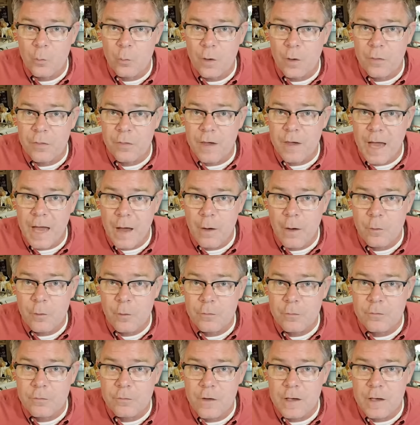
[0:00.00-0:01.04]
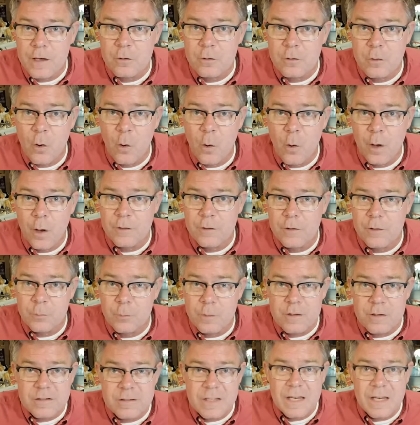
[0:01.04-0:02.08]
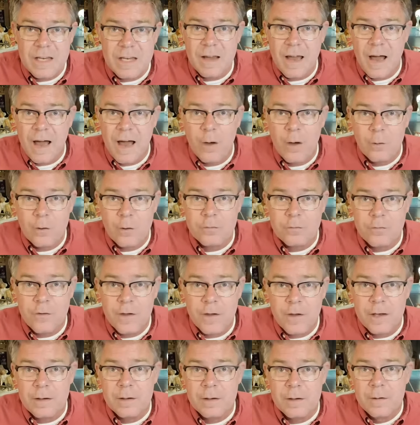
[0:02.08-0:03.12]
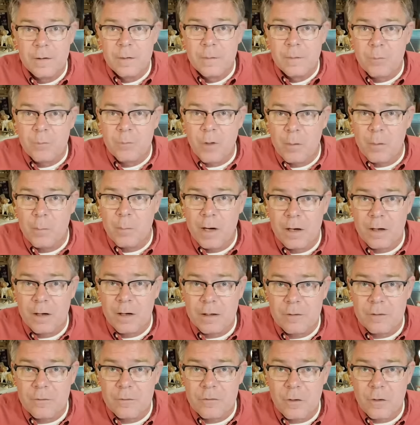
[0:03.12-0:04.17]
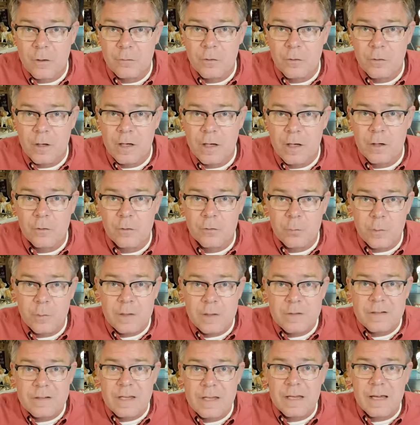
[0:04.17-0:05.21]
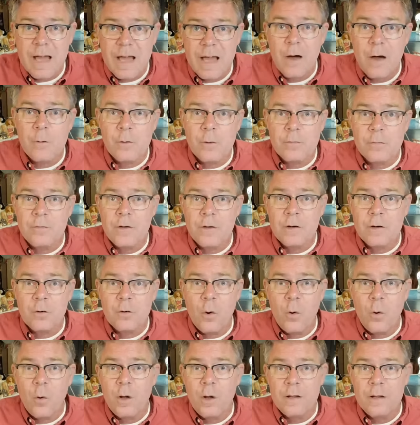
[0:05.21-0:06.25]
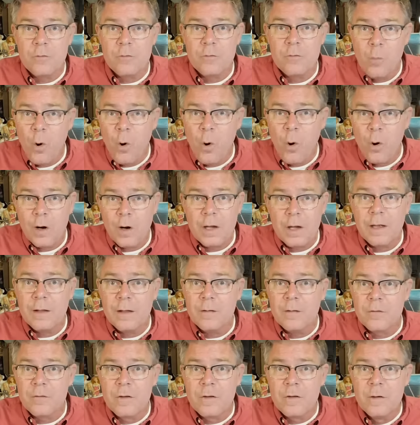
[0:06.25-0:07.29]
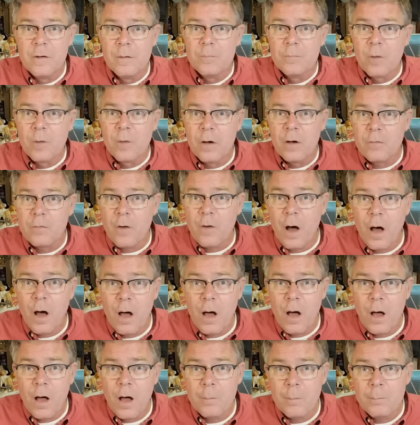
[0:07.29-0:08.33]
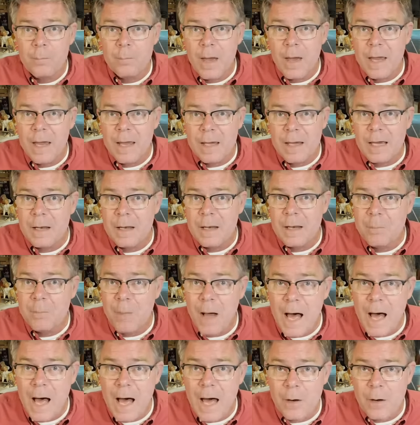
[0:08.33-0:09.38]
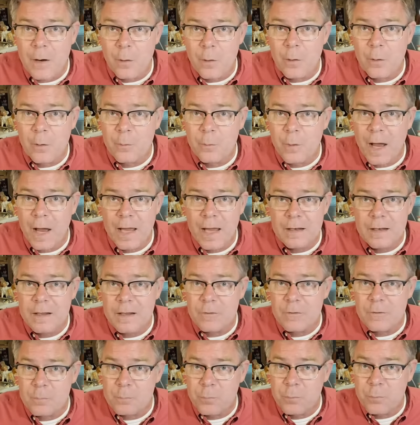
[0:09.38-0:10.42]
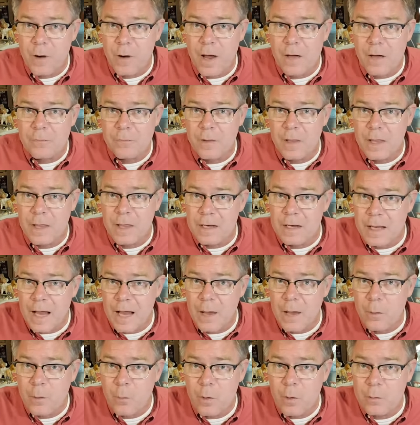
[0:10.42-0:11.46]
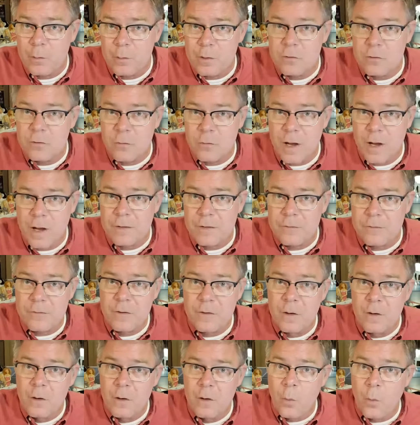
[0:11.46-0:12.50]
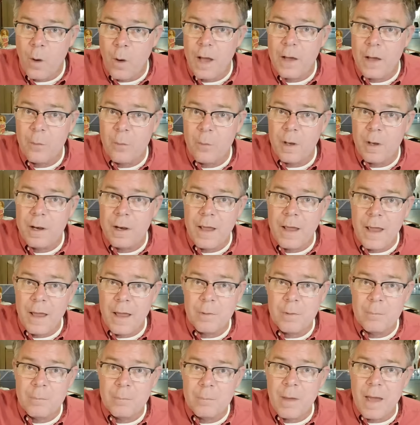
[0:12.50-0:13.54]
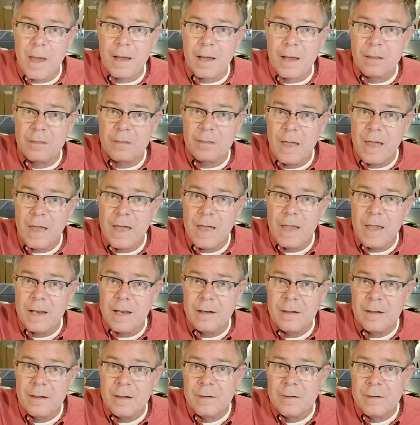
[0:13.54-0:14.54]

with counterfeit coins. We see counterfeit American silver eagles, we see counterfeit coins, Morgans of all make and model, right? It's prevalent. And I want to address why what happened back then